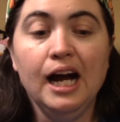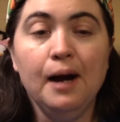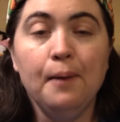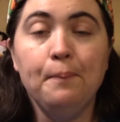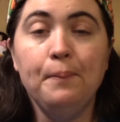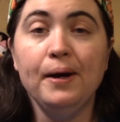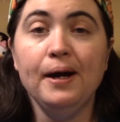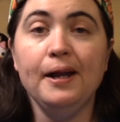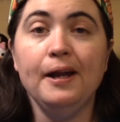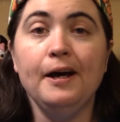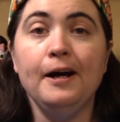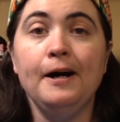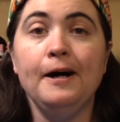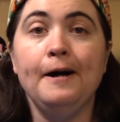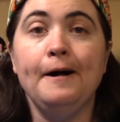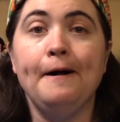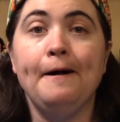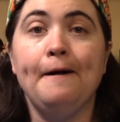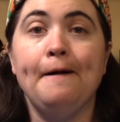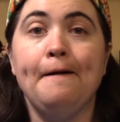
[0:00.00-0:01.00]
But
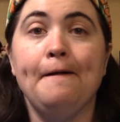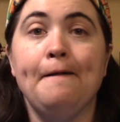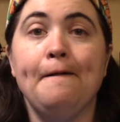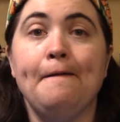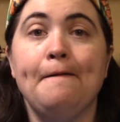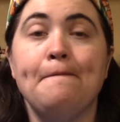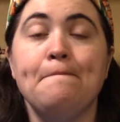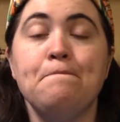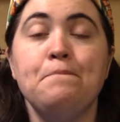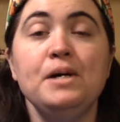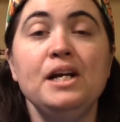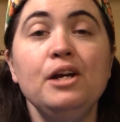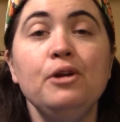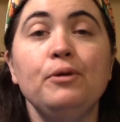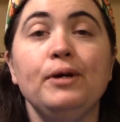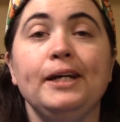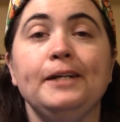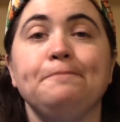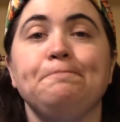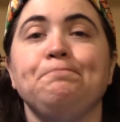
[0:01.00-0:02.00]
uh, but
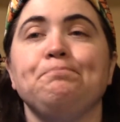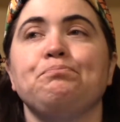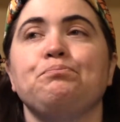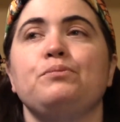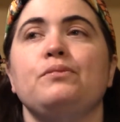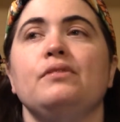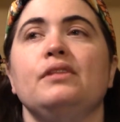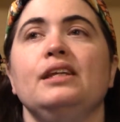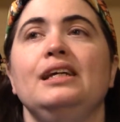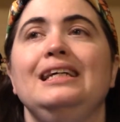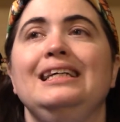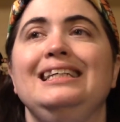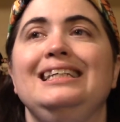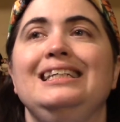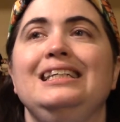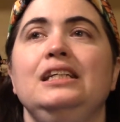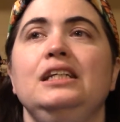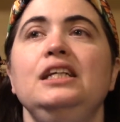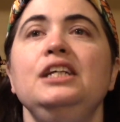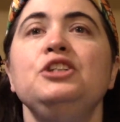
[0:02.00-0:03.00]
anyway,
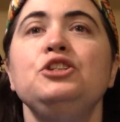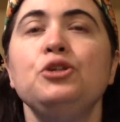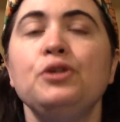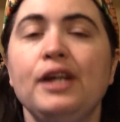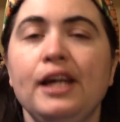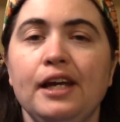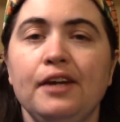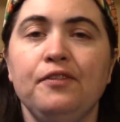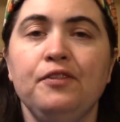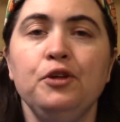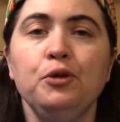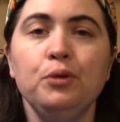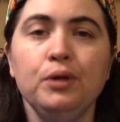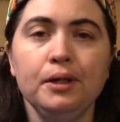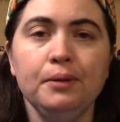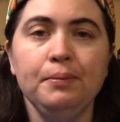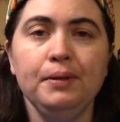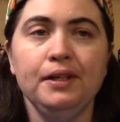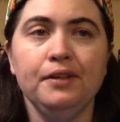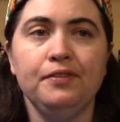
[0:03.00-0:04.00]
it's okay if you want
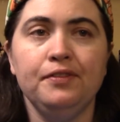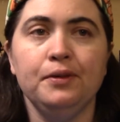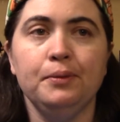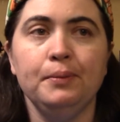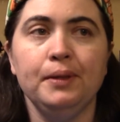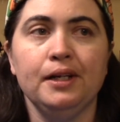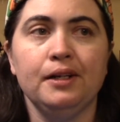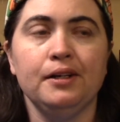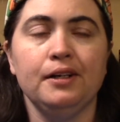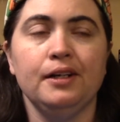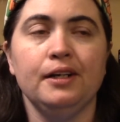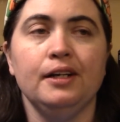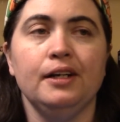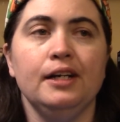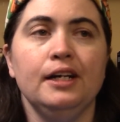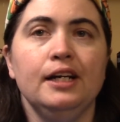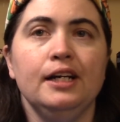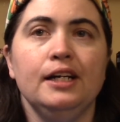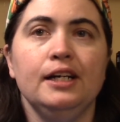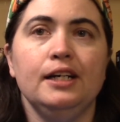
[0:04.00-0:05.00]
to be a filmmaker.
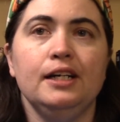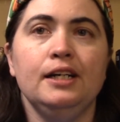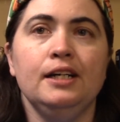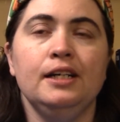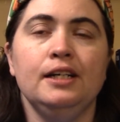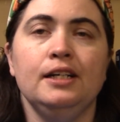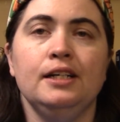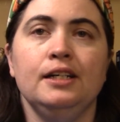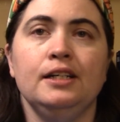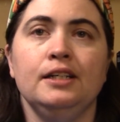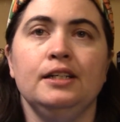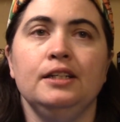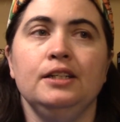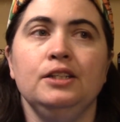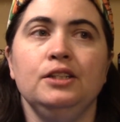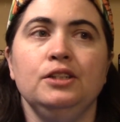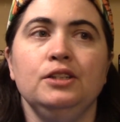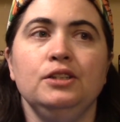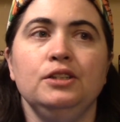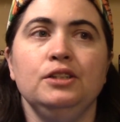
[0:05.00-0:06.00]
Uh,
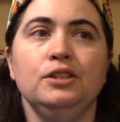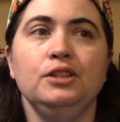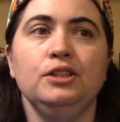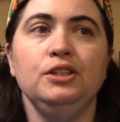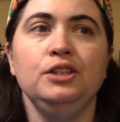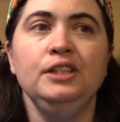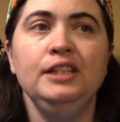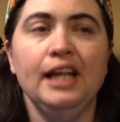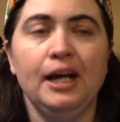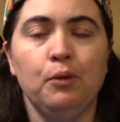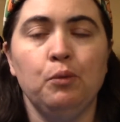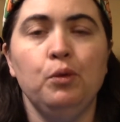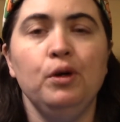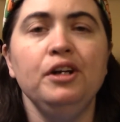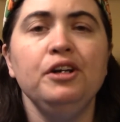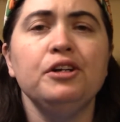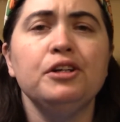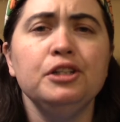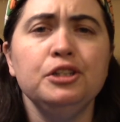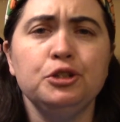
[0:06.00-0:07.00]
yeah, what
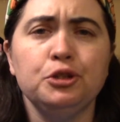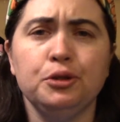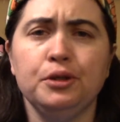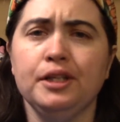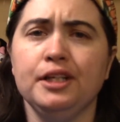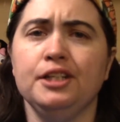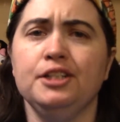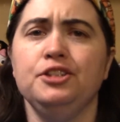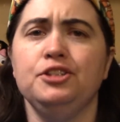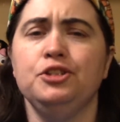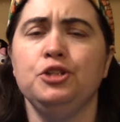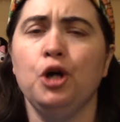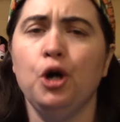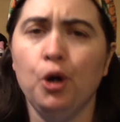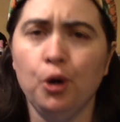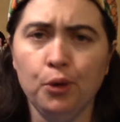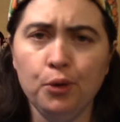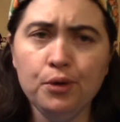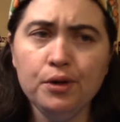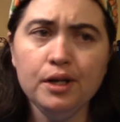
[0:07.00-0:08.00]
you're controlling is
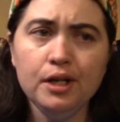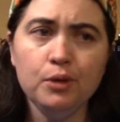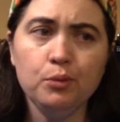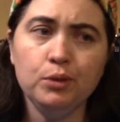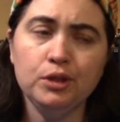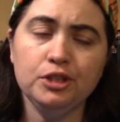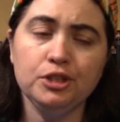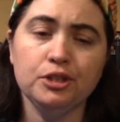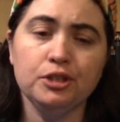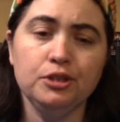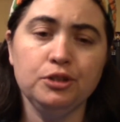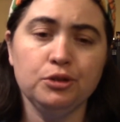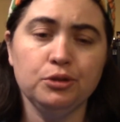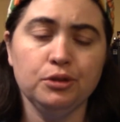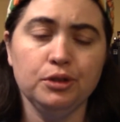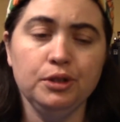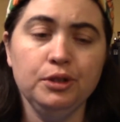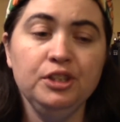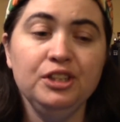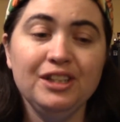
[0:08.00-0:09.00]
tone, and what you're control.
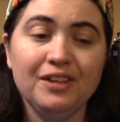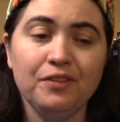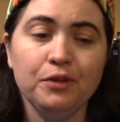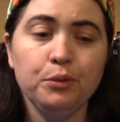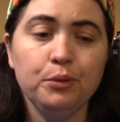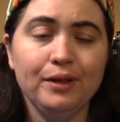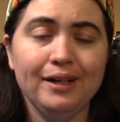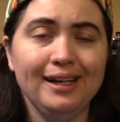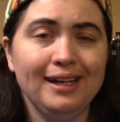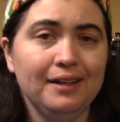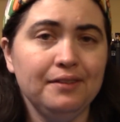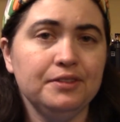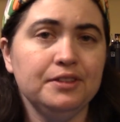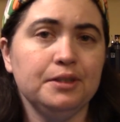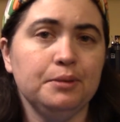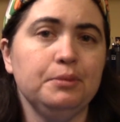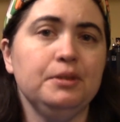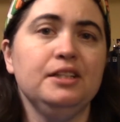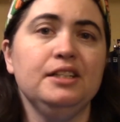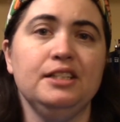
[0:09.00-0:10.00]
You definitely want to have
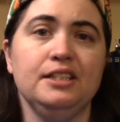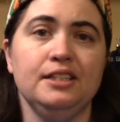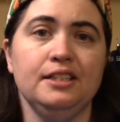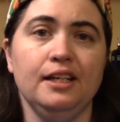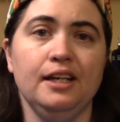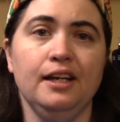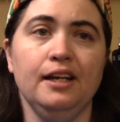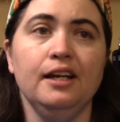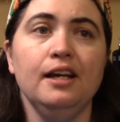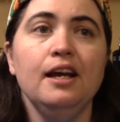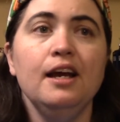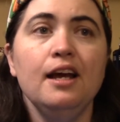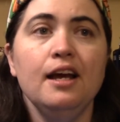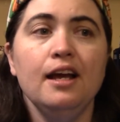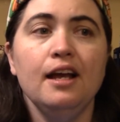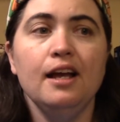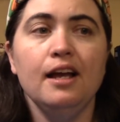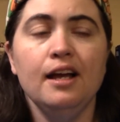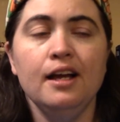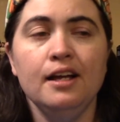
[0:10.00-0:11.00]
something to say,
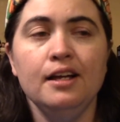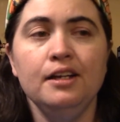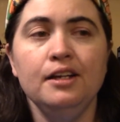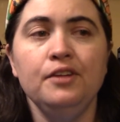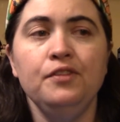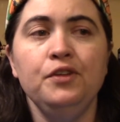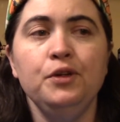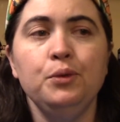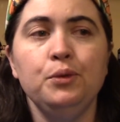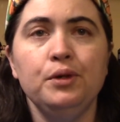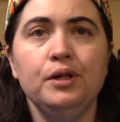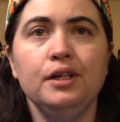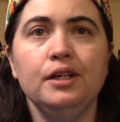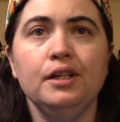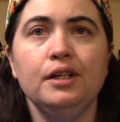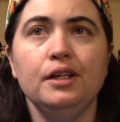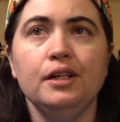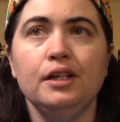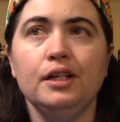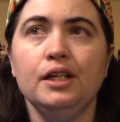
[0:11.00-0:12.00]
and if you
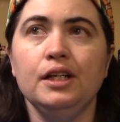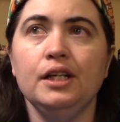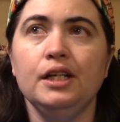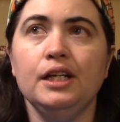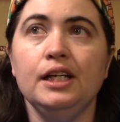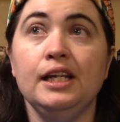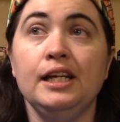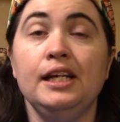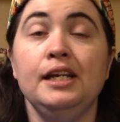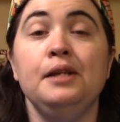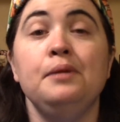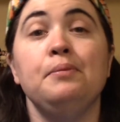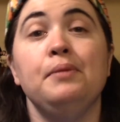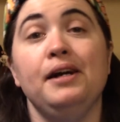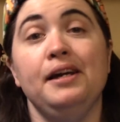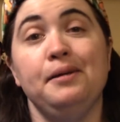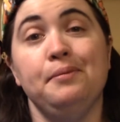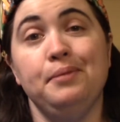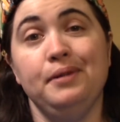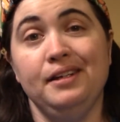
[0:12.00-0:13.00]
want, in
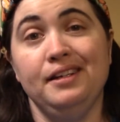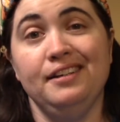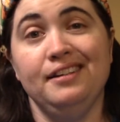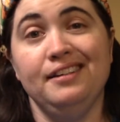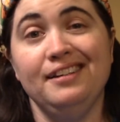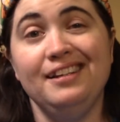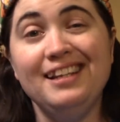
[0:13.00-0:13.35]
my opinion.